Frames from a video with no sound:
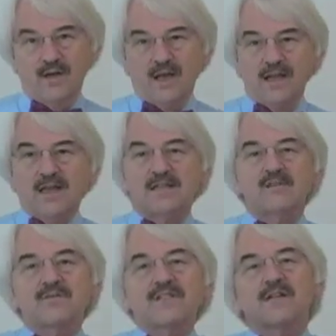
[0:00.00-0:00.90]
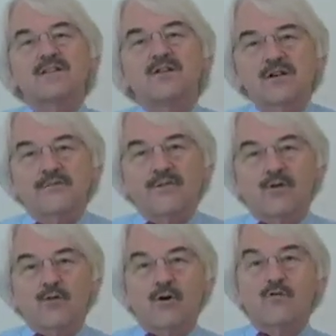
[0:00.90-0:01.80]
And then students start to look for a
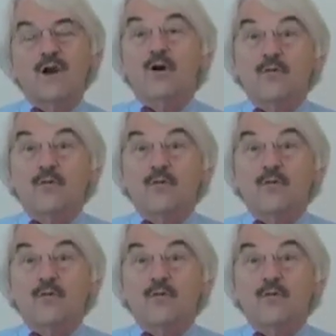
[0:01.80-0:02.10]
quote,